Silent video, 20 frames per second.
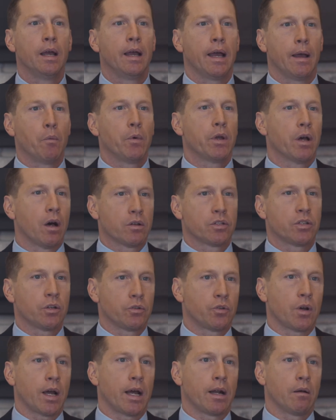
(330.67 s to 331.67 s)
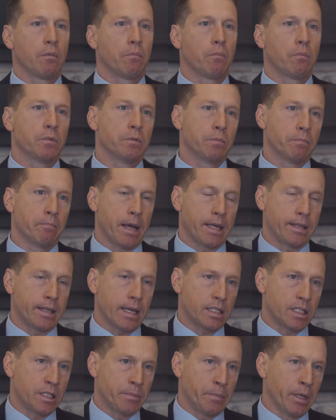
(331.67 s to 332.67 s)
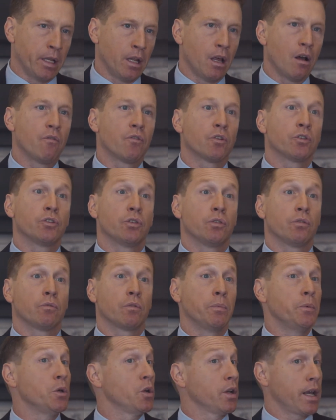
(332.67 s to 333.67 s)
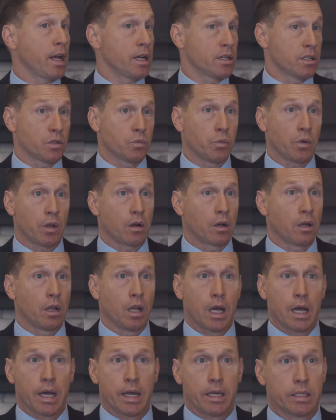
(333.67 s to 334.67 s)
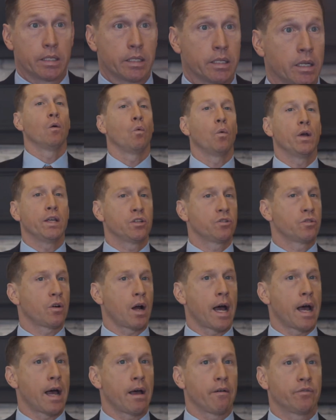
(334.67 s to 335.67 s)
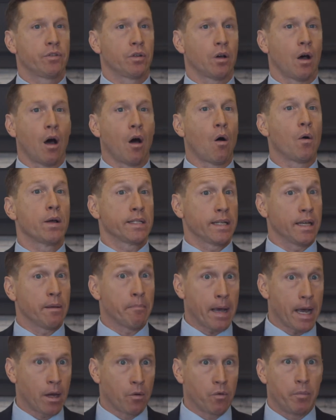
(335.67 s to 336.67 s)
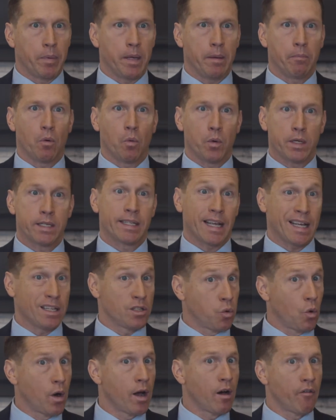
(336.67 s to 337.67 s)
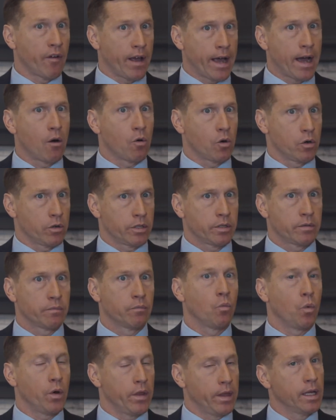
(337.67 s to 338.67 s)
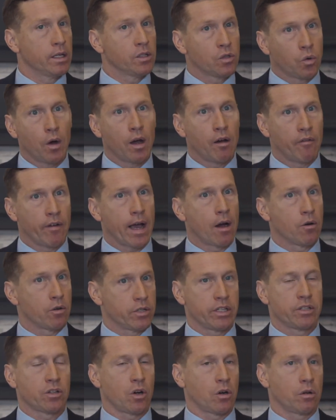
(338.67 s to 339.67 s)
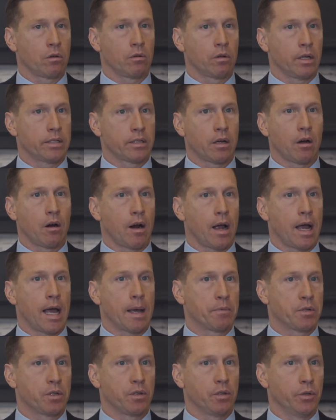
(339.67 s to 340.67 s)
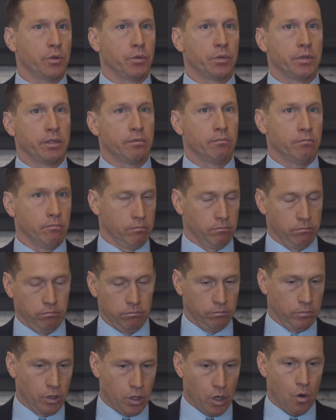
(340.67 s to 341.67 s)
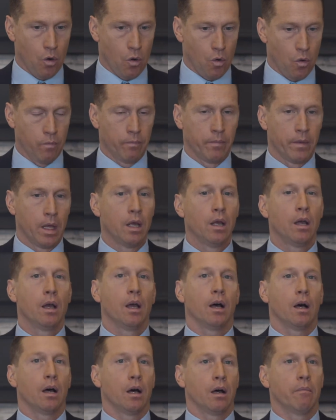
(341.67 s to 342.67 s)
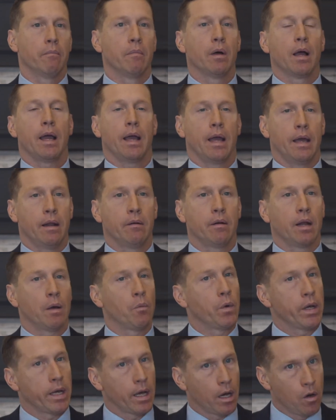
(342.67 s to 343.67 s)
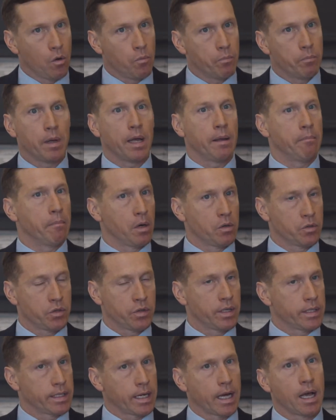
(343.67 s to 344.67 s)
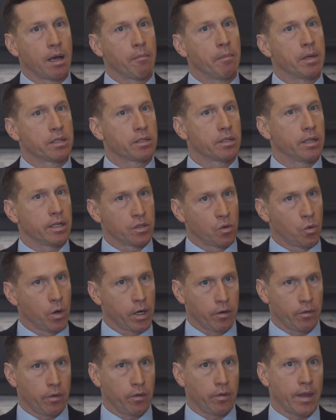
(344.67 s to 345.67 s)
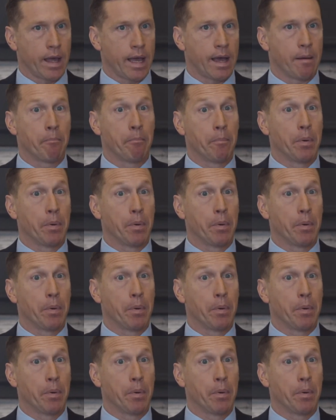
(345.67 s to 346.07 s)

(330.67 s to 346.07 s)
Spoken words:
And we also try to make that spill over to communications with our clients. We strive to always get back with people. We say 12 hours. Within 12 hours is our absolute goal. And we hope, and most of the time it's quicker than that.